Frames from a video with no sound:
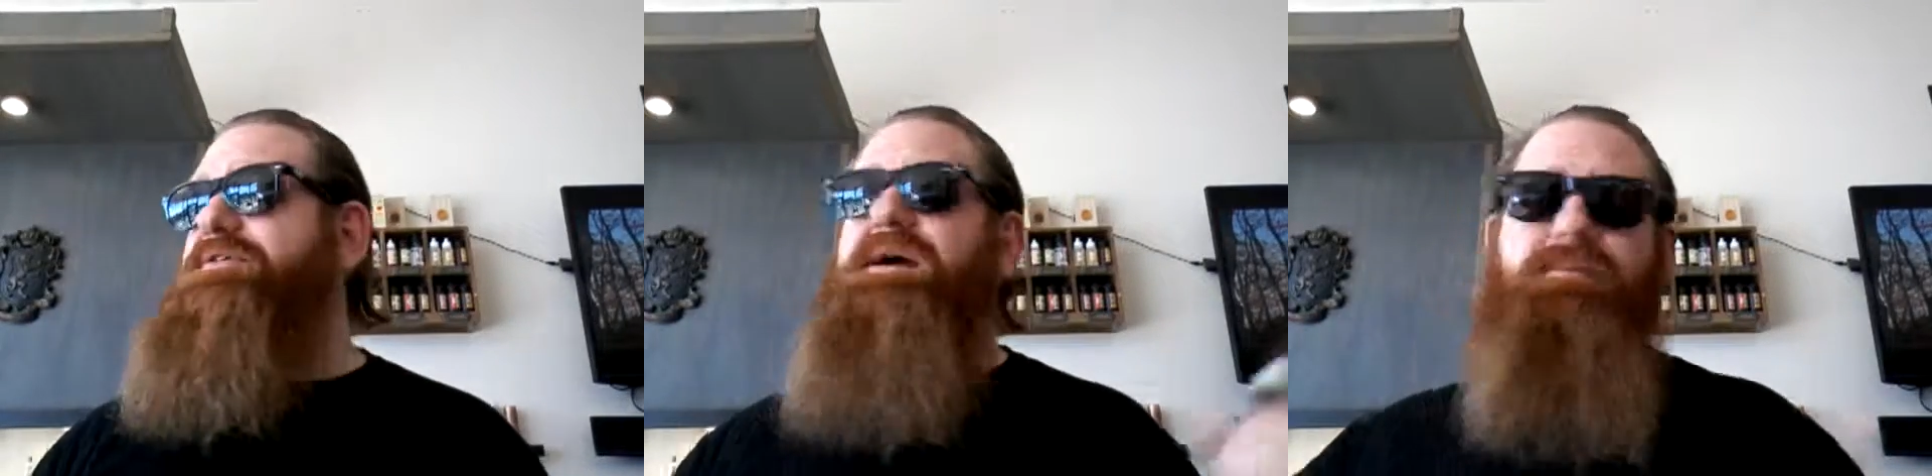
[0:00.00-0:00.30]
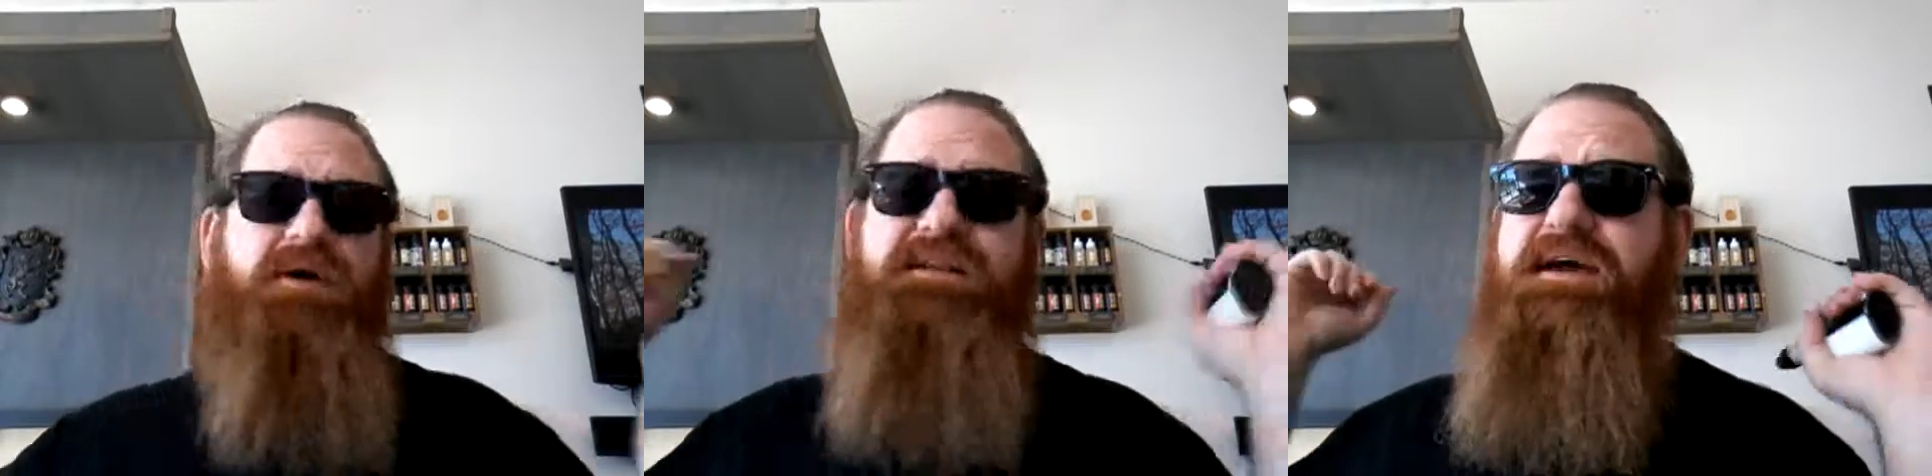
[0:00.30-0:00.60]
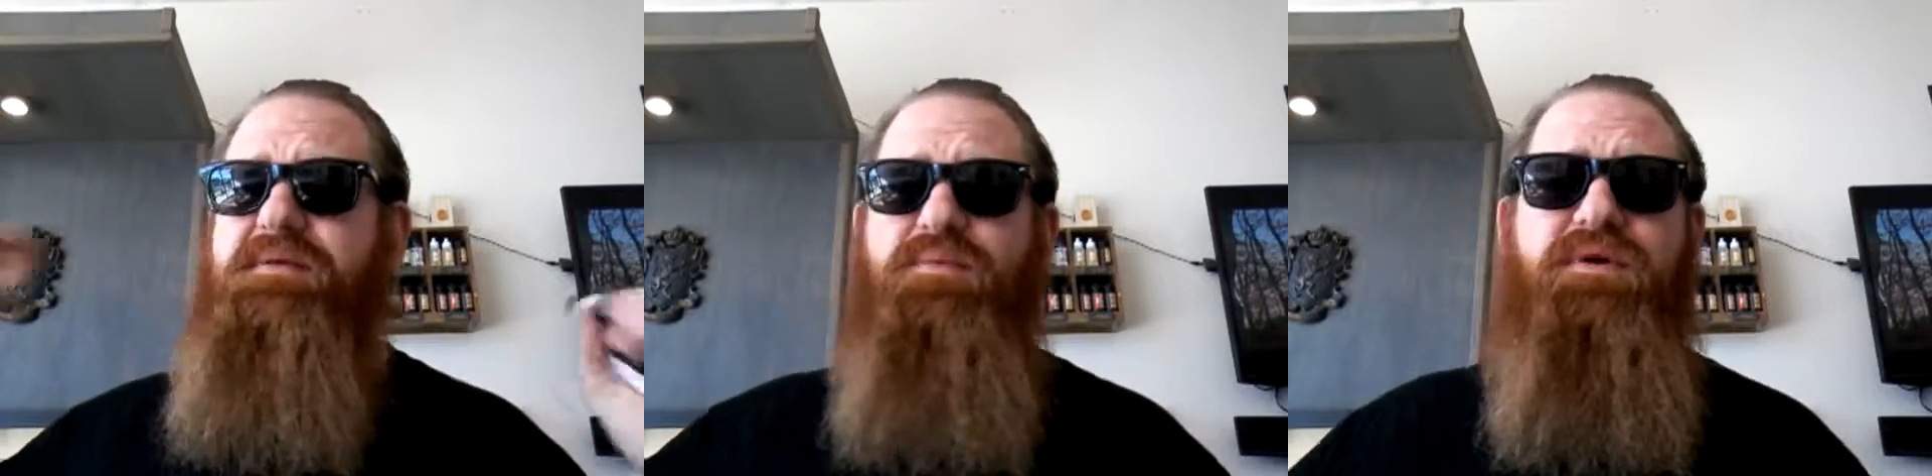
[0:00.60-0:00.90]
Come on
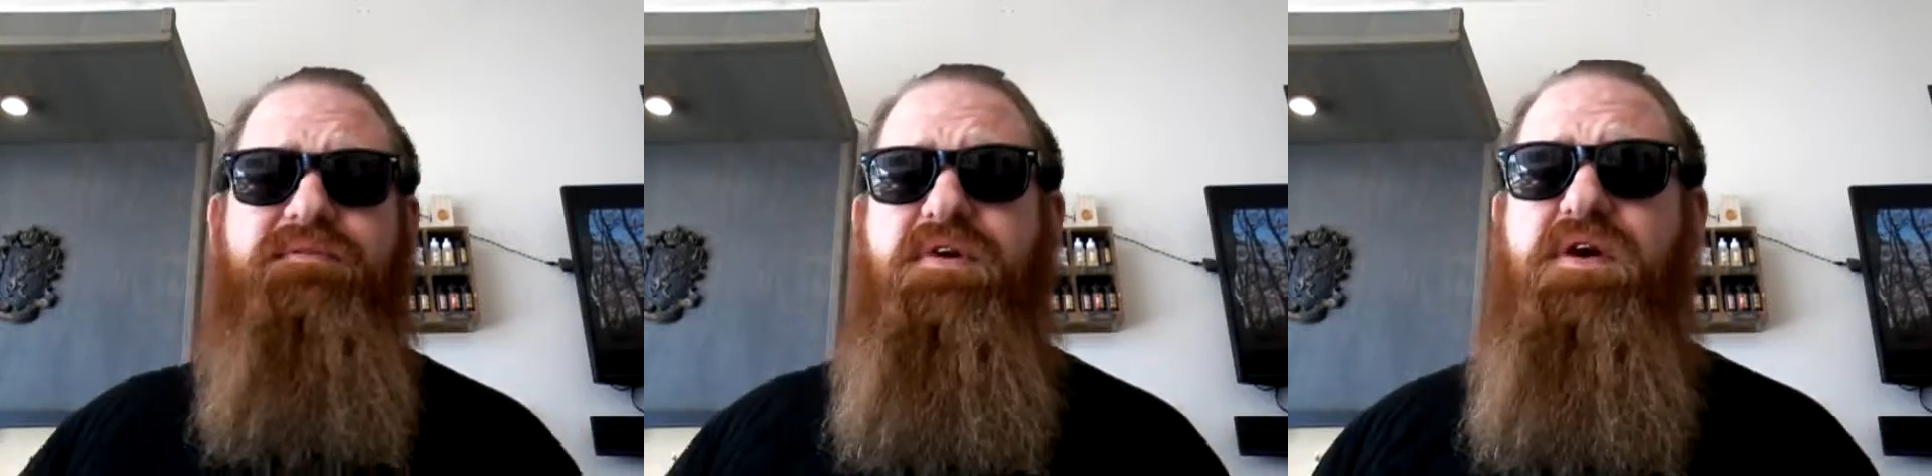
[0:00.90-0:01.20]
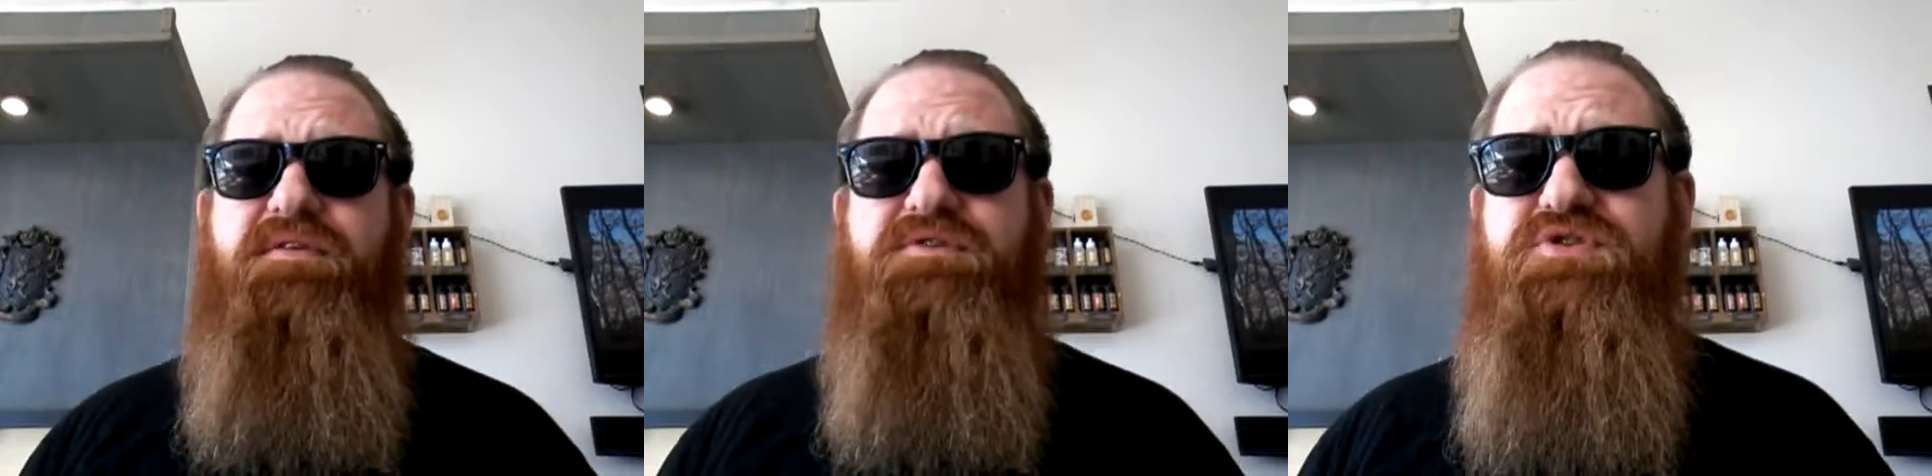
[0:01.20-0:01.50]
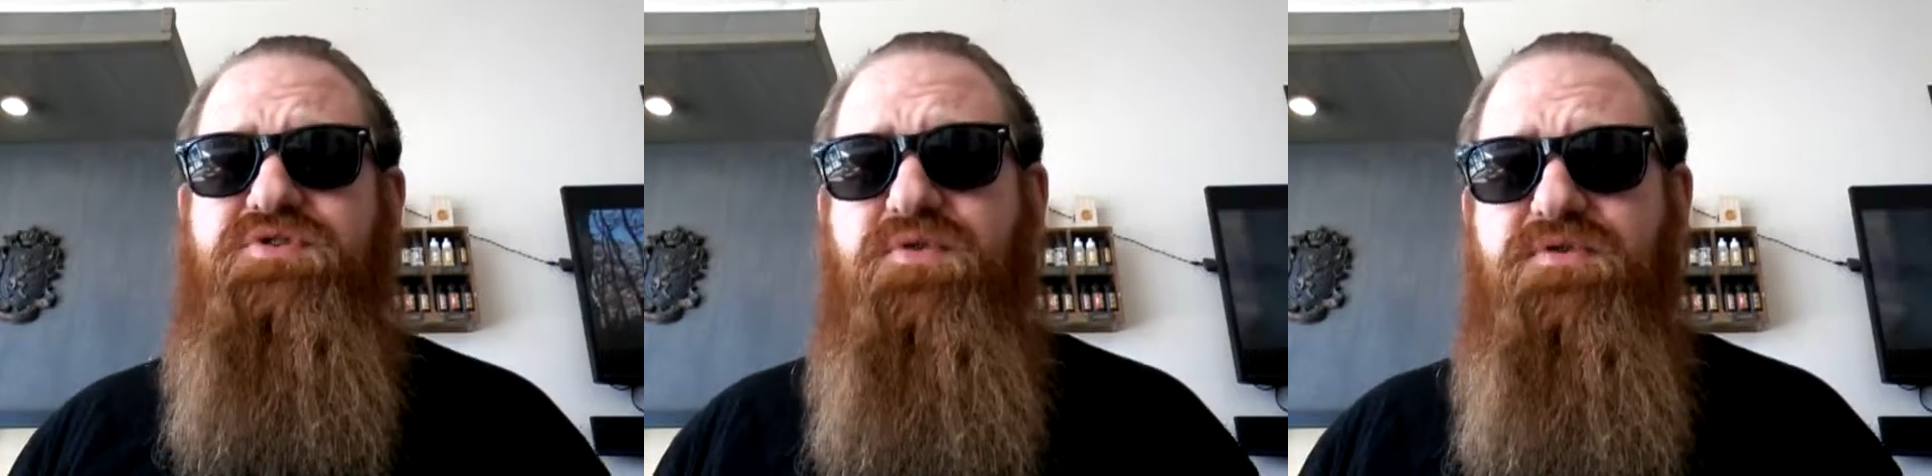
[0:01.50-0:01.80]
down to one of our other
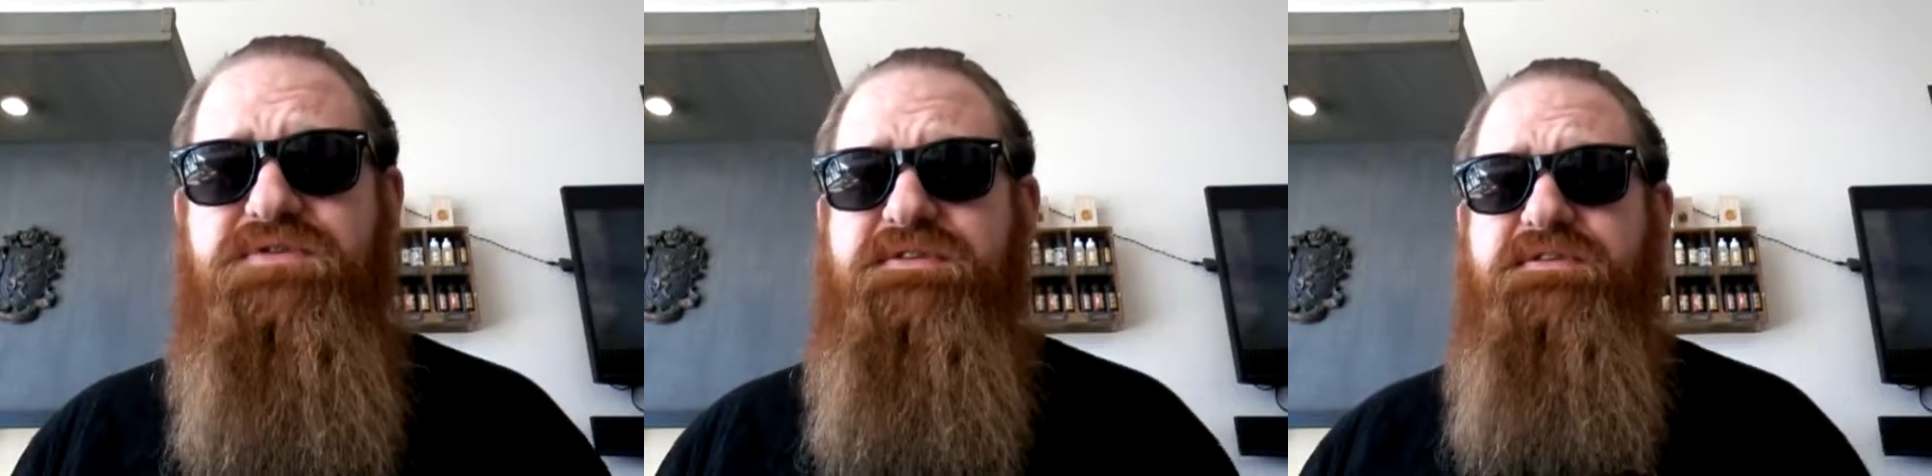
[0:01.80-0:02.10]
stores